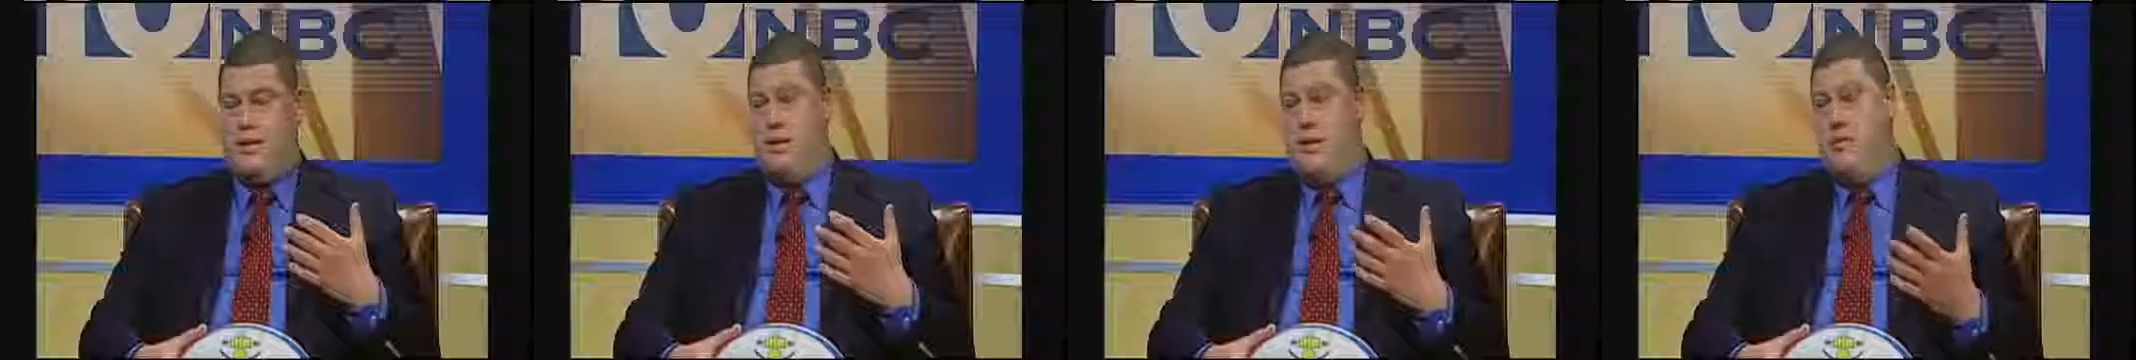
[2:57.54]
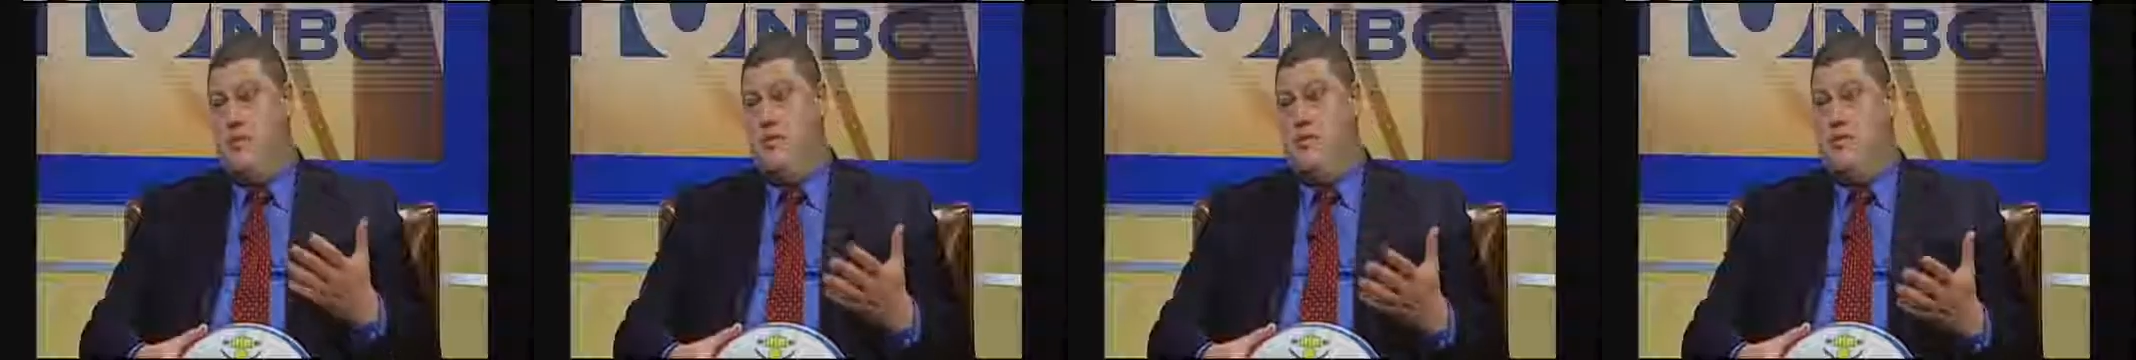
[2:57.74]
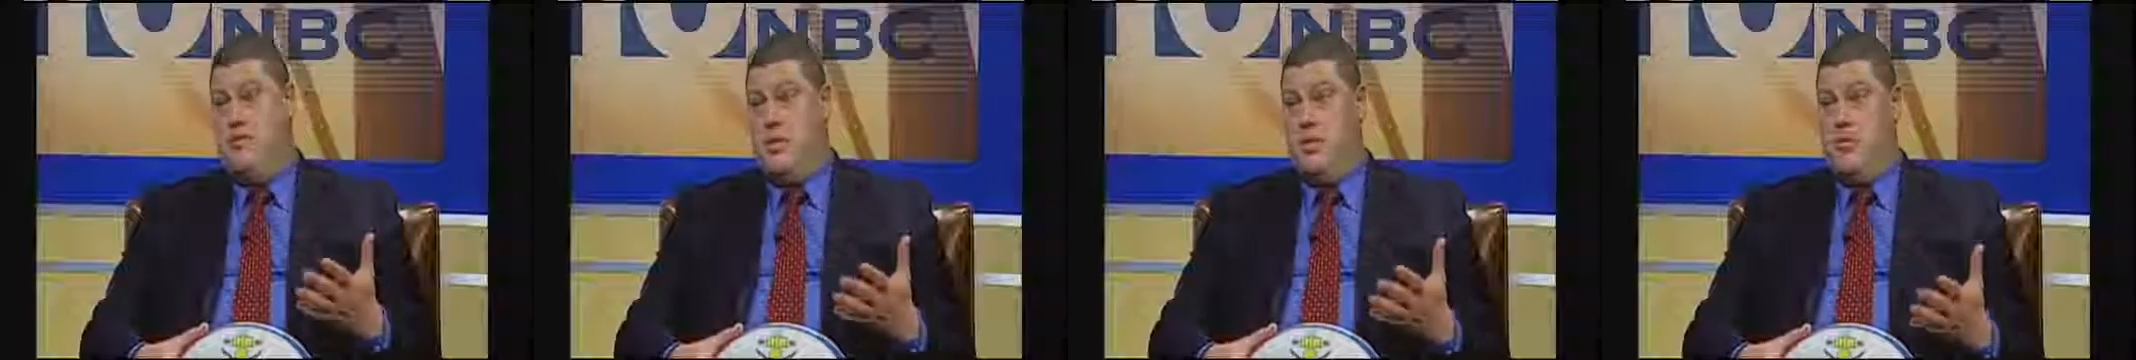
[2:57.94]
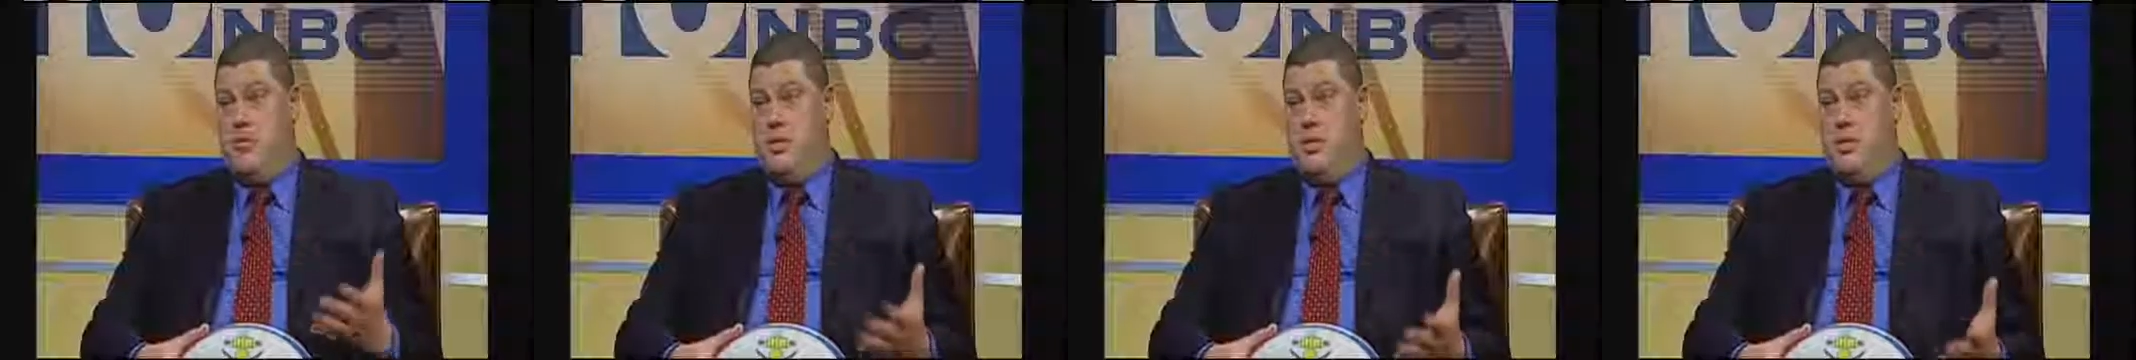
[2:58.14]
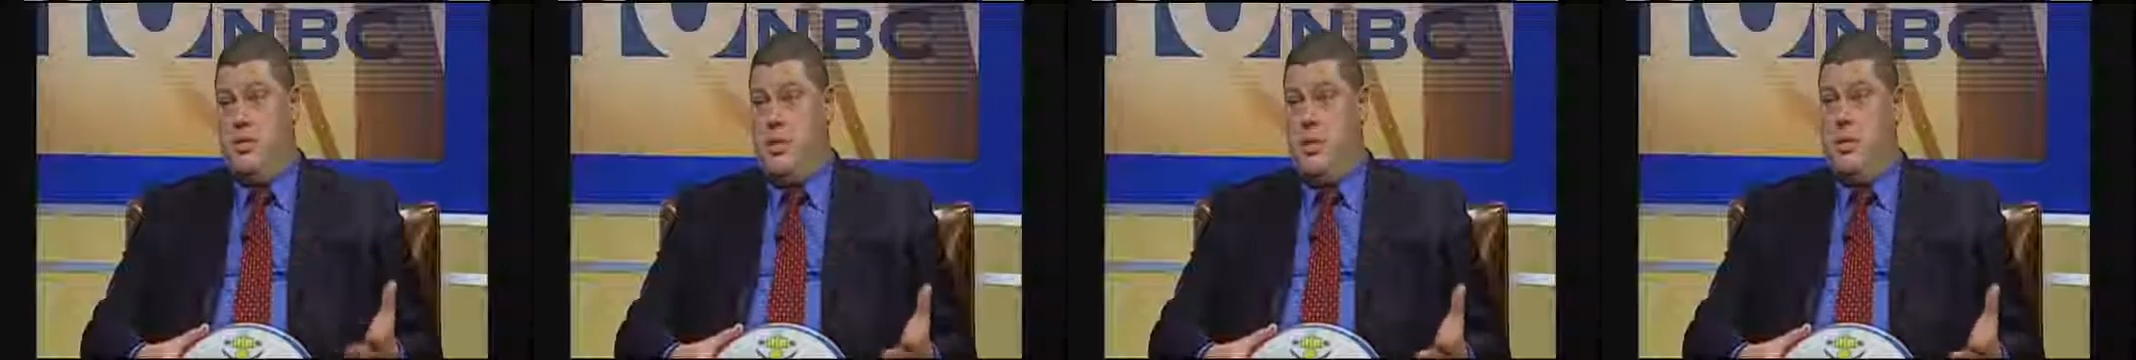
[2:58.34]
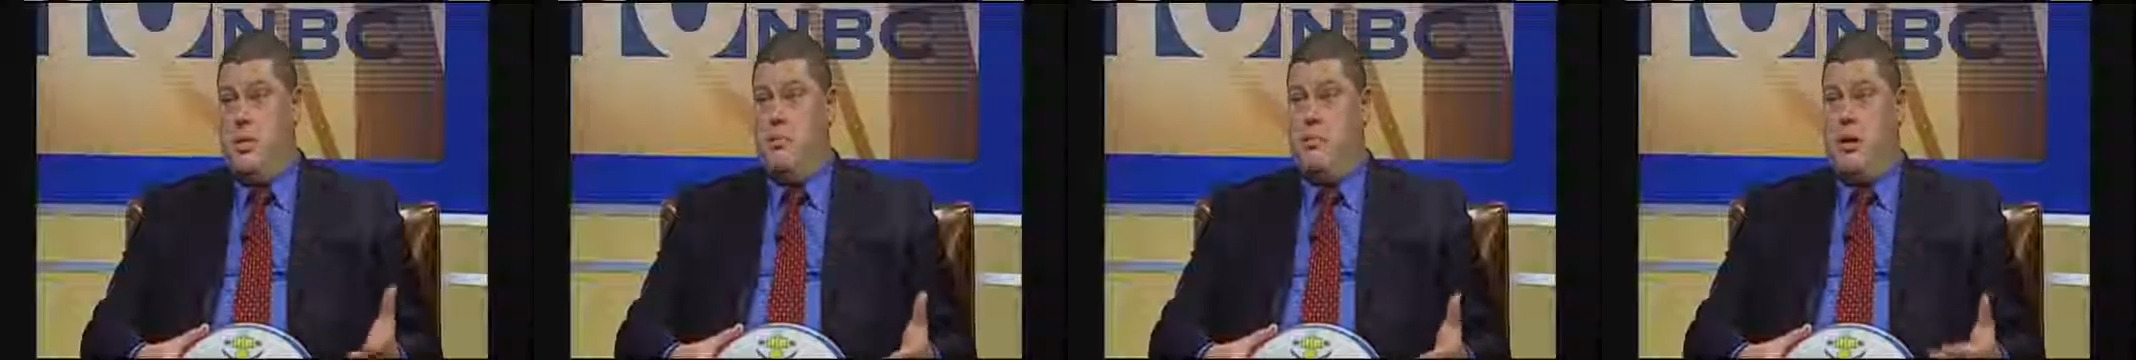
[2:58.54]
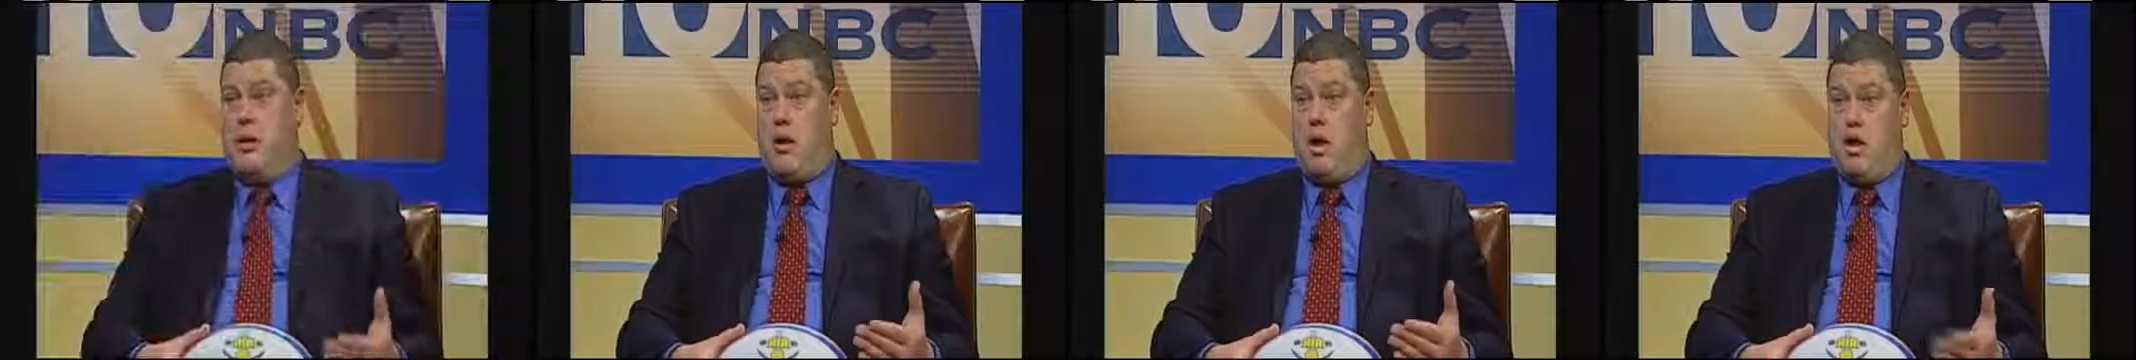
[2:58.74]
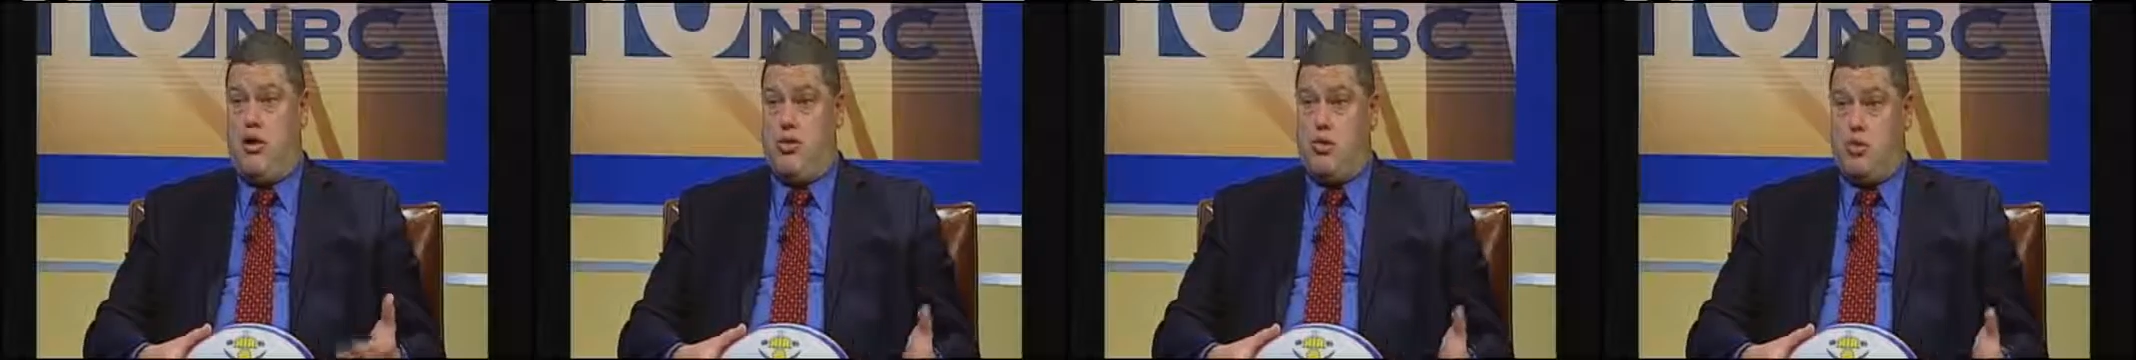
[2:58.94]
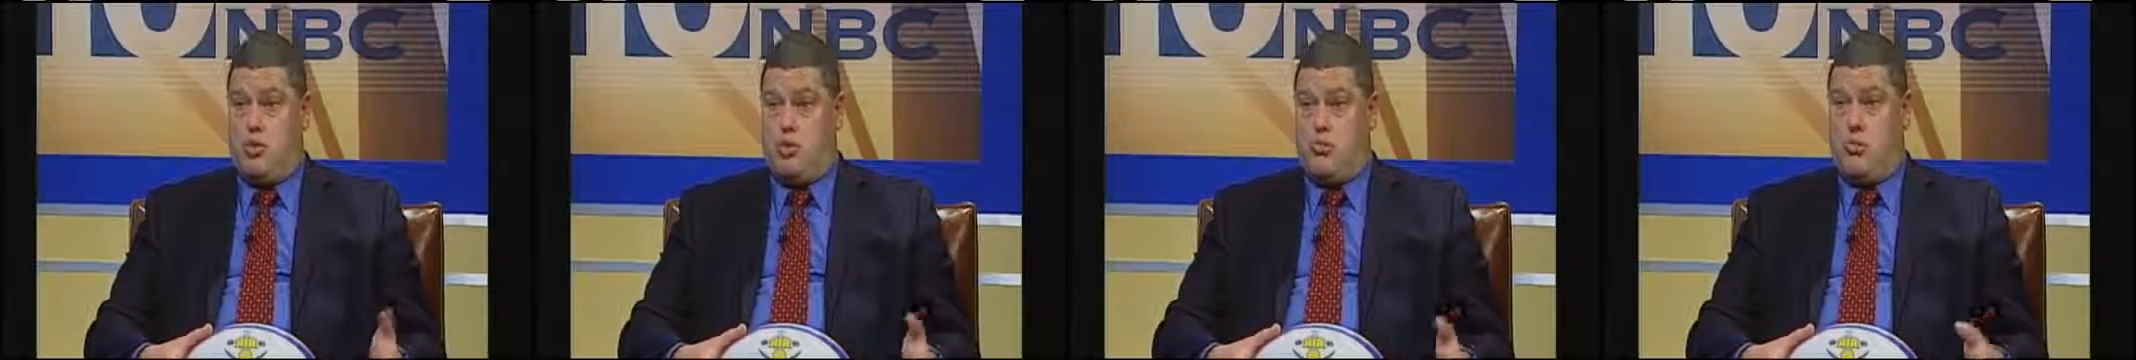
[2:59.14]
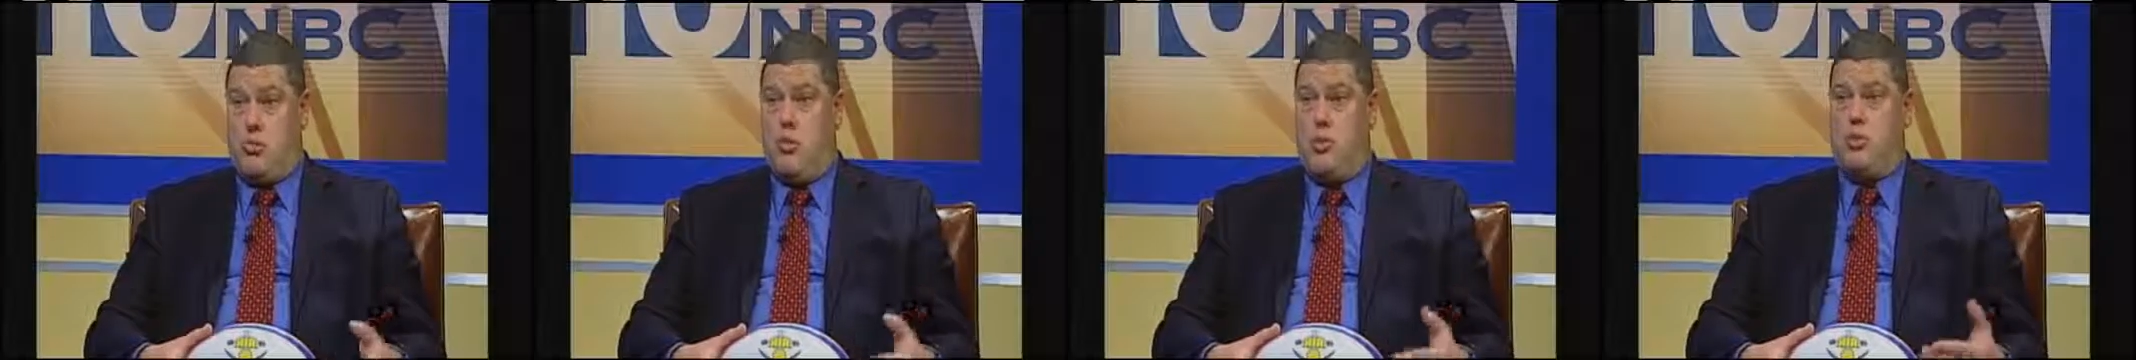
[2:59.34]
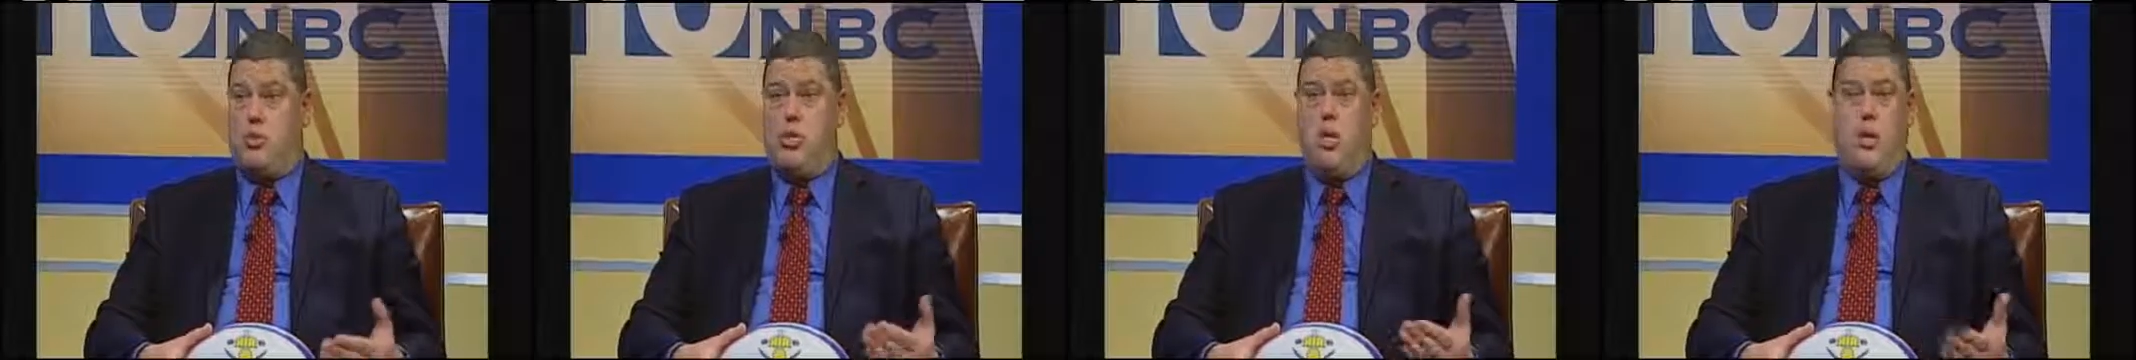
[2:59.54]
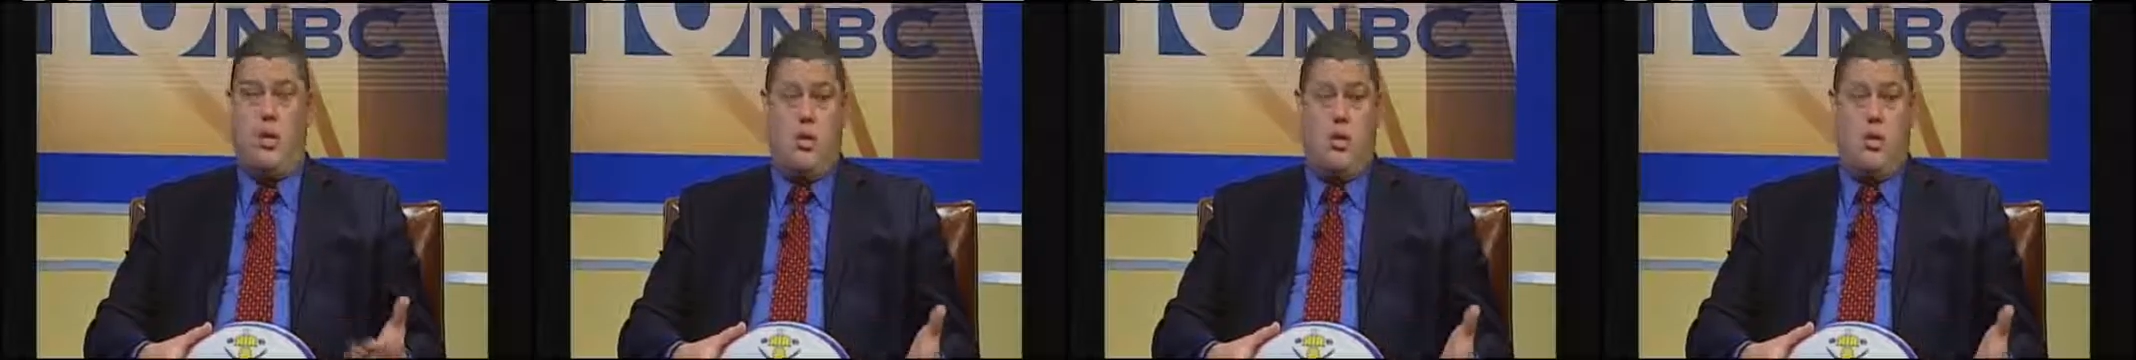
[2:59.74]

times you've heard me talk about high school sports,